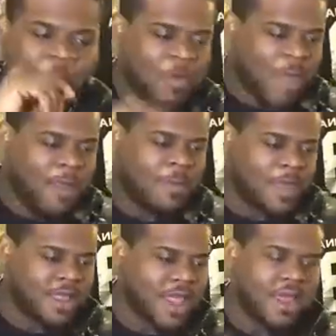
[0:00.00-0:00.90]
I'm going to put
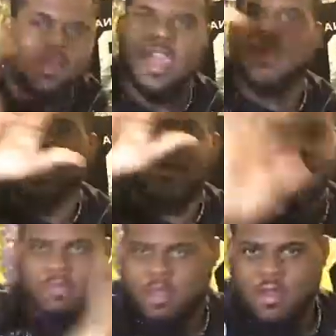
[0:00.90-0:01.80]
this out a segue.
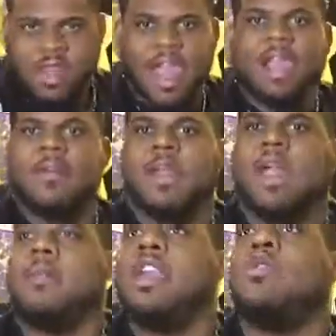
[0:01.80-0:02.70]
Little side comment.
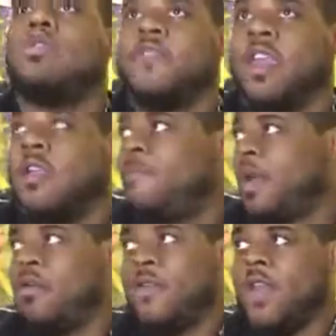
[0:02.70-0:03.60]
I'm an Eagles fan. I
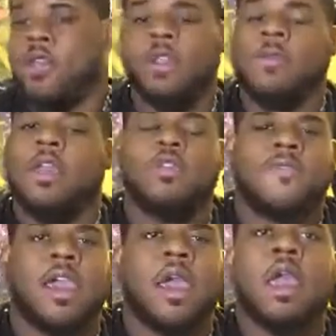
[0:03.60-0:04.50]
don't know if y'all know I'm an Eagles fan.
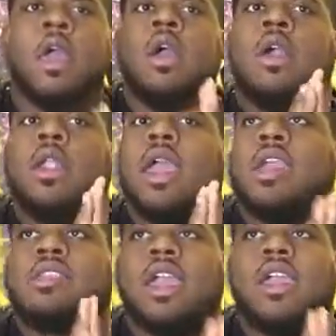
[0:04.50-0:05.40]
They
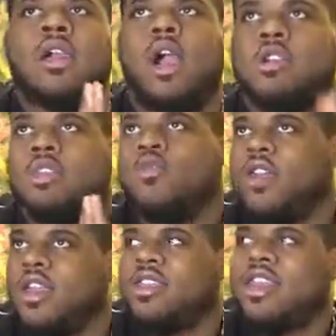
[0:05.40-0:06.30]
say that Carson
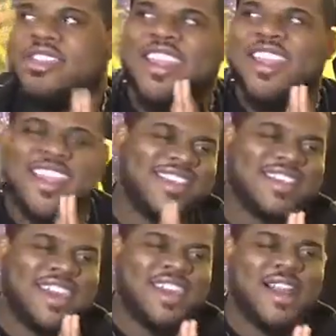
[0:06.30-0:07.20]
Wentz. They
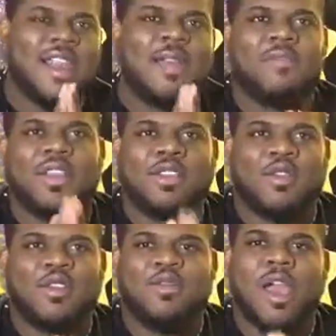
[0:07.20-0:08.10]
say I had to put this on the
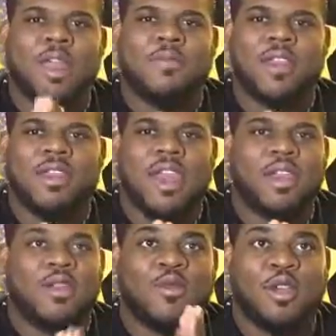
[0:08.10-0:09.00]
news. I had to put this out here
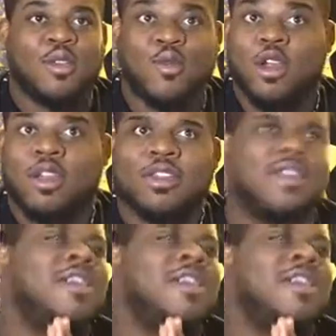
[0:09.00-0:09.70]
in the world to see.